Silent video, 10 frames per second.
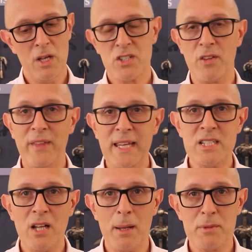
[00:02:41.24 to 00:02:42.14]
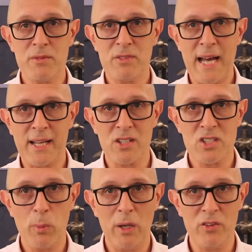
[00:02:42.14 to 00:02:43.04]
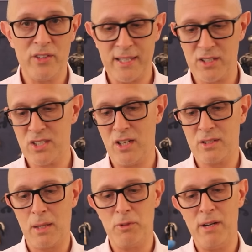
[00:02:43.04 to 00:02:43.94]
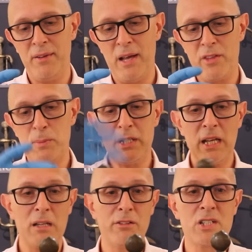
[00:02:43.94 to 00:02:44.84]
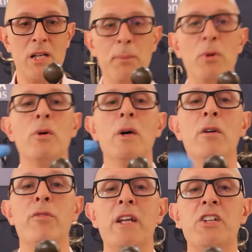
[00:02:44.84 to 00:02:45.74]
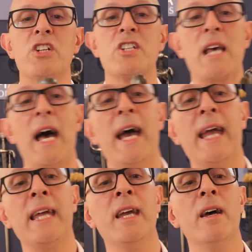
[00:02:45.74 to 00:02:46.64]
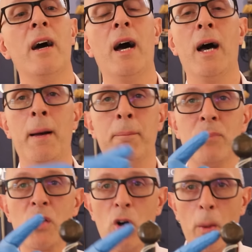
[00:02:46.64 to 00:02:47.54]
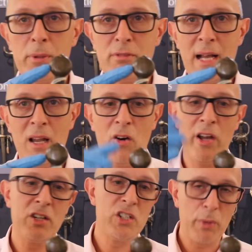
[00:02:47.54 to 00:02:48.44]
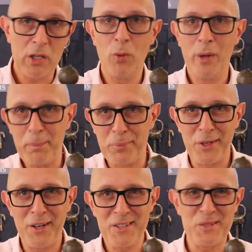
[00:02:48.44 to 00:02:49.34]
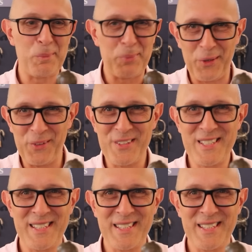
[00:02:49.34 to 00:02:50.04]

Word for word: So these types of daggers, Quillon daggers, start to come around. Now this particular example features a um, copper alloy, should we call it brass or bronze,